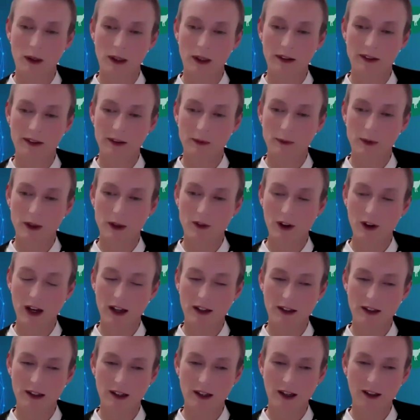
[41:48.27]
Well, listen, we've
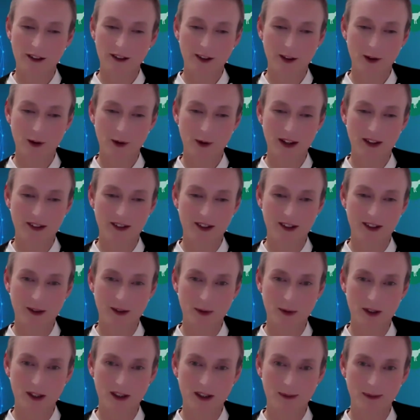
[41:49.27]
had lots of questions,
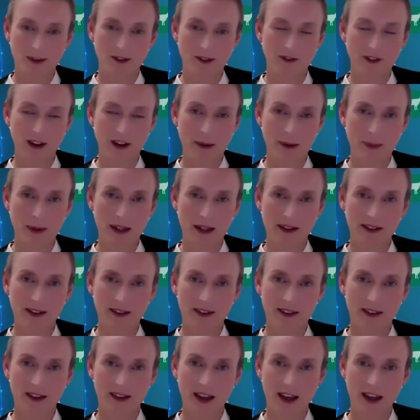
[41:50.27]
which has been
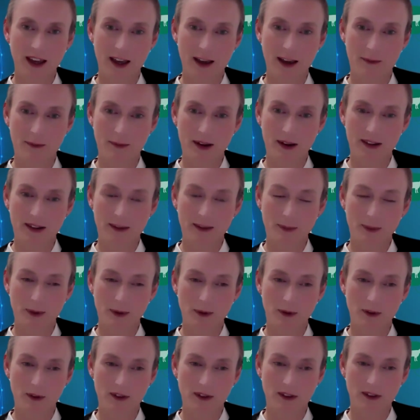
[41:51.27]
fabulous. I
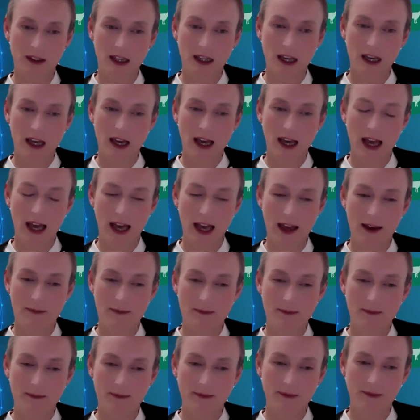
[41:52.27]
suppose
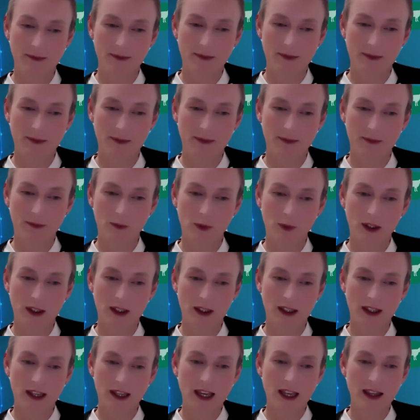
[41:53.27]
one of
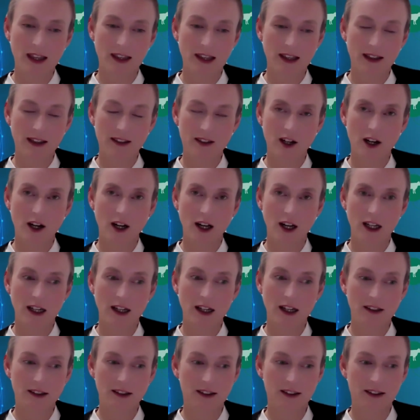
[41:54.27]
the key things to
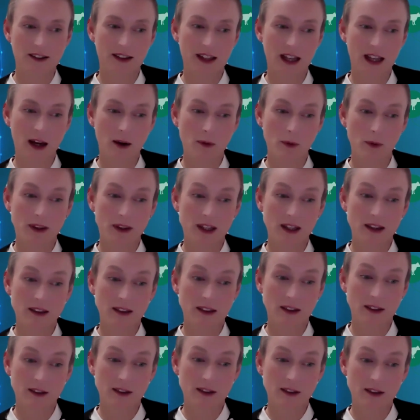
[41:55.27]
highlight is that within
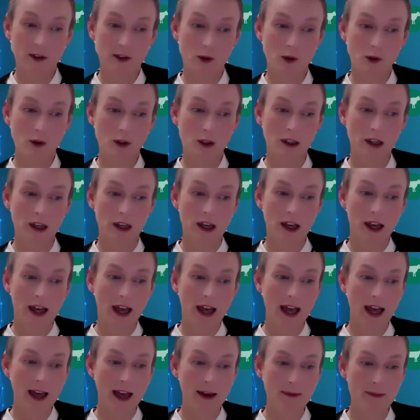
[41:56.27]
the school,
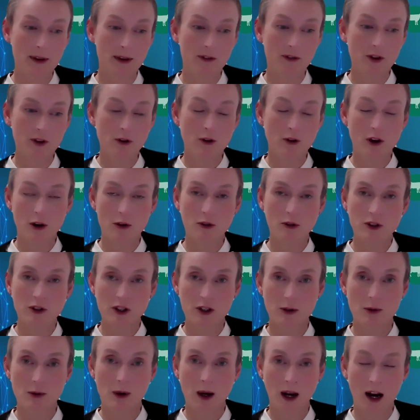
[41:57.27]
if you go
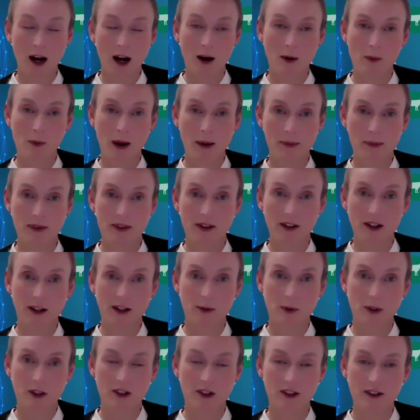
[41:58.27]
to our website,
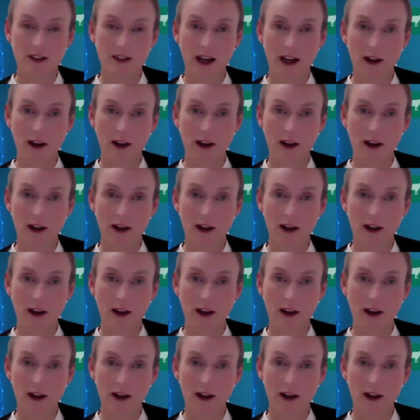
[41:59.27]
which is